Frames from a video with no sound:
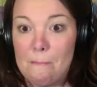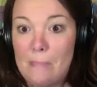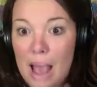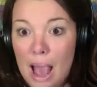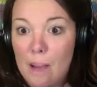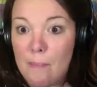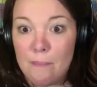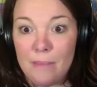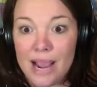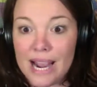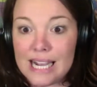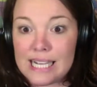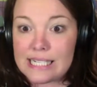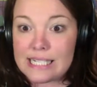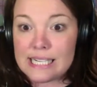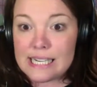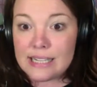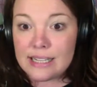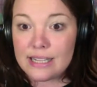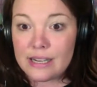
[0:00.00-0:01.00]

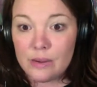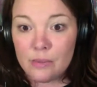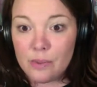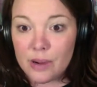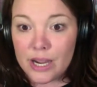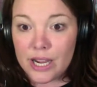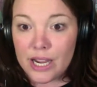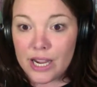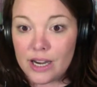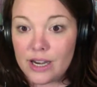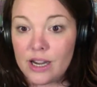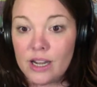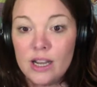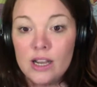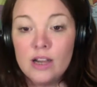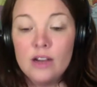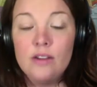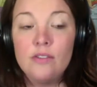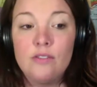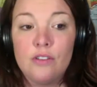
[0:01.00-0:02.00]
amazingly read
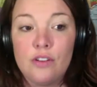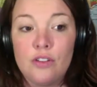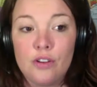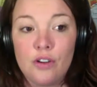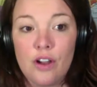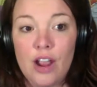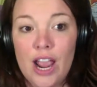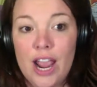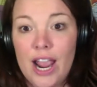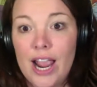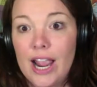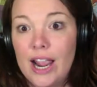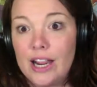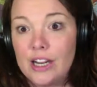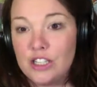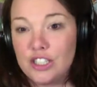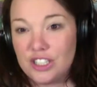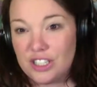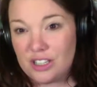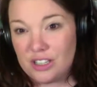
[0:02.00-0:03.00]
for their
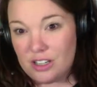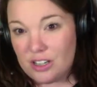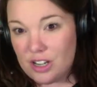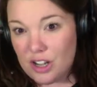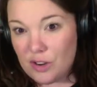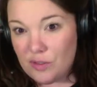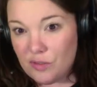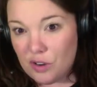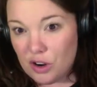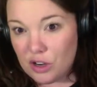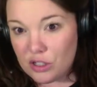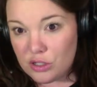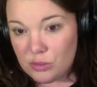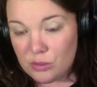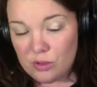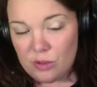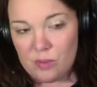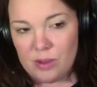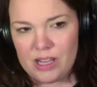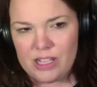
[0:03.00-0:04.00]
age and converse
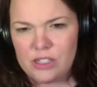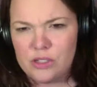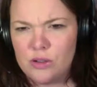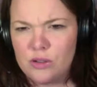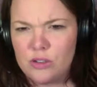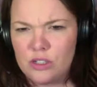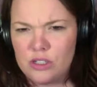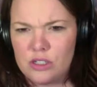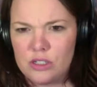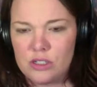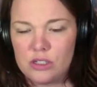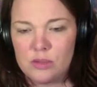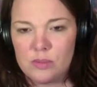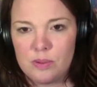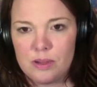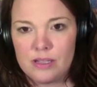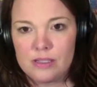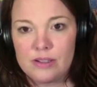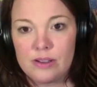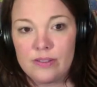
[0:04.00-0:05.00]
with me. So it just
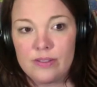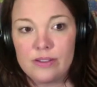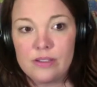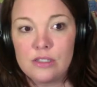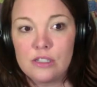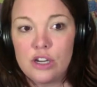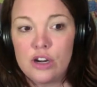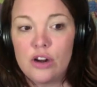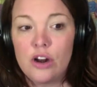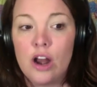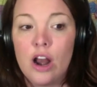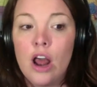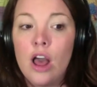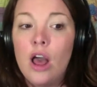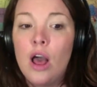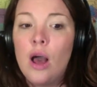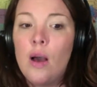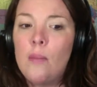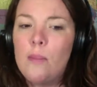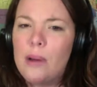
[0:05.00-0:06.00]
depends on the student.
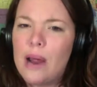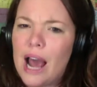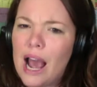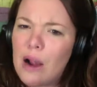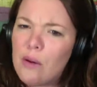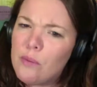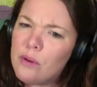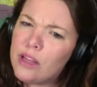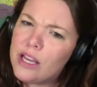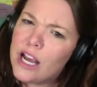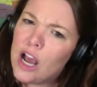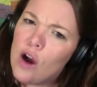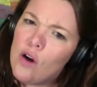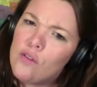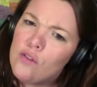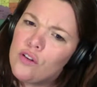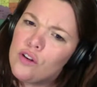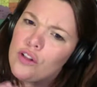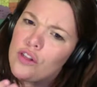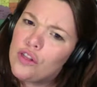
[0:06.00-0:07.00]
But I really
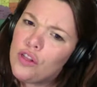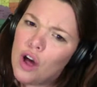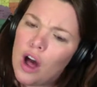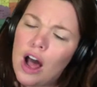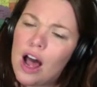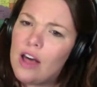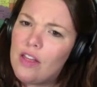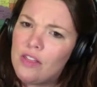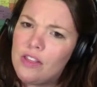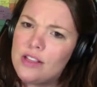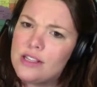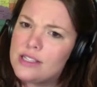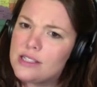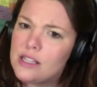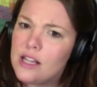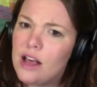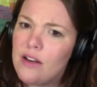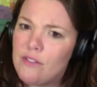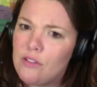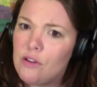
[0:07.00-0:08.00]
overthought this
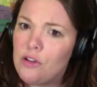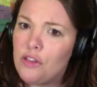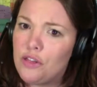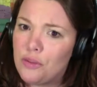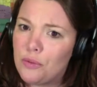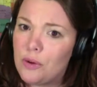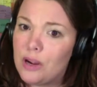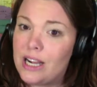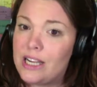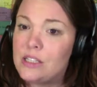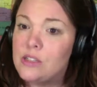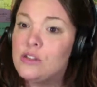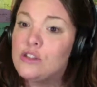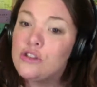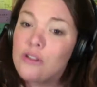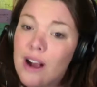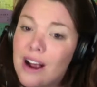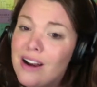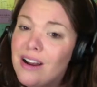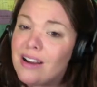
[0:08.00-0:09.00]
level 3. So
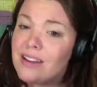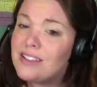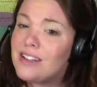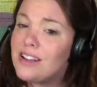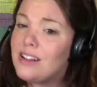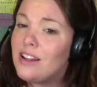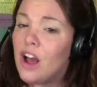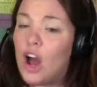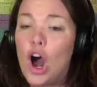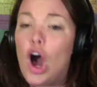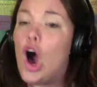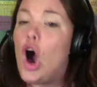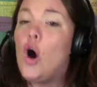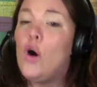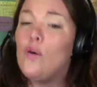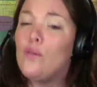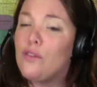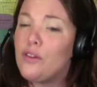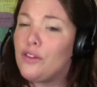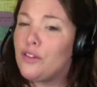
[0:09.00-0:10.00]
try not to
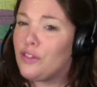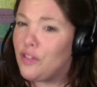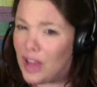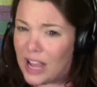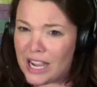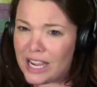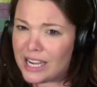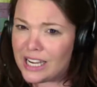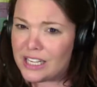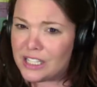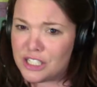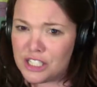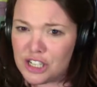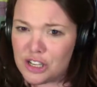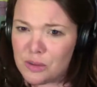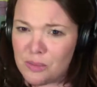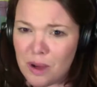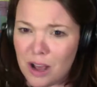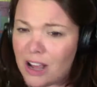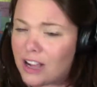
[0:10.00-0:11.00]
overthink it
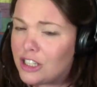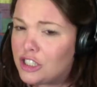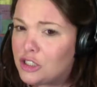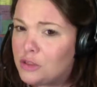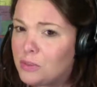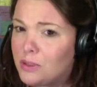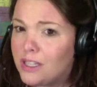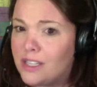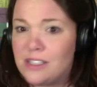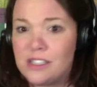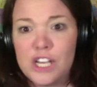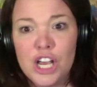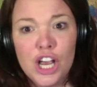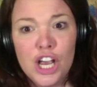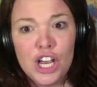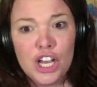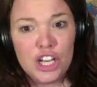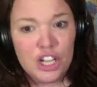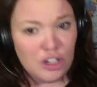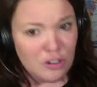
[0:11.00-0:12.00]
too much, because
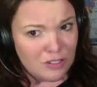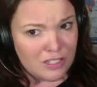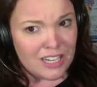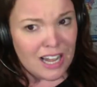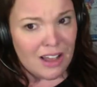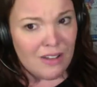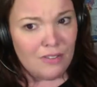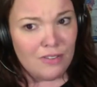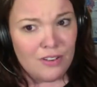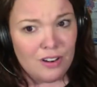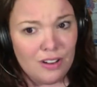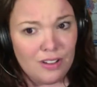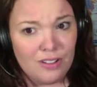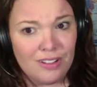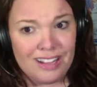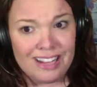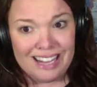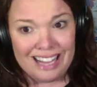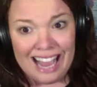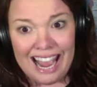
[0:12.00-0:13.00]
you
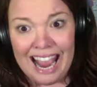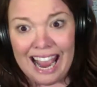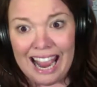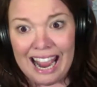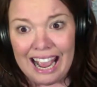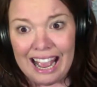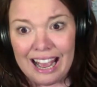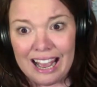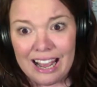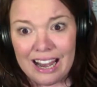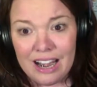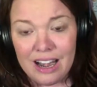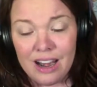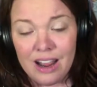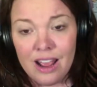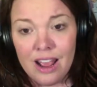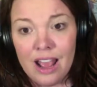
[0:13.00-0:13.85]
definitely can.